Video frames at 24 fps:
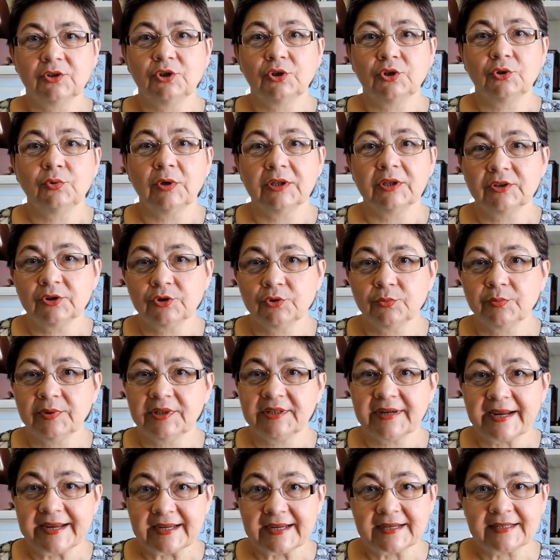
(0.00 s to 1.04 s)
Do you want to
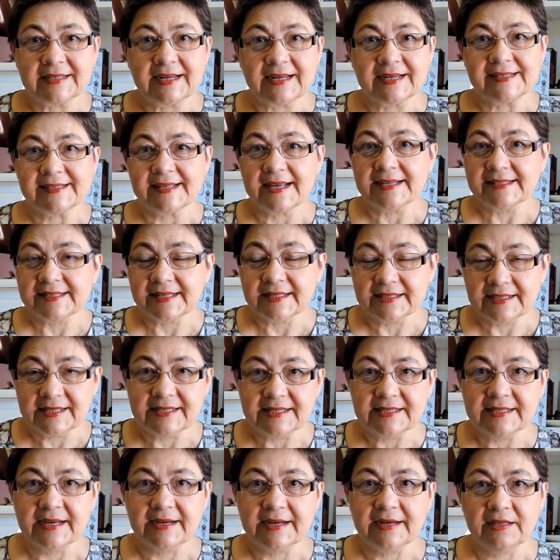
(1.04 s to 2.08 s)
be recognized as a
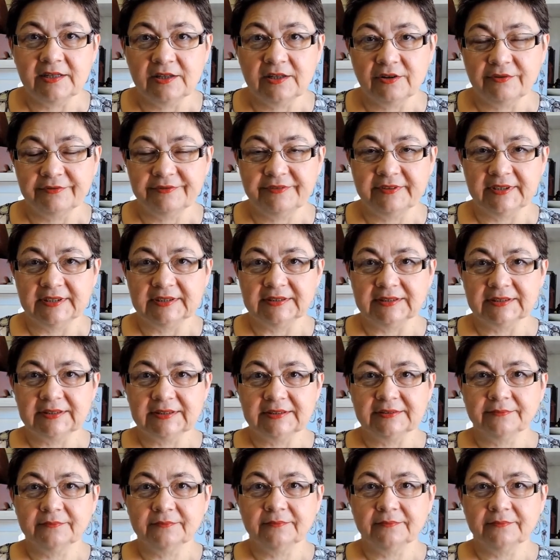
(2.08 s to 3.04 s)
leader in your field?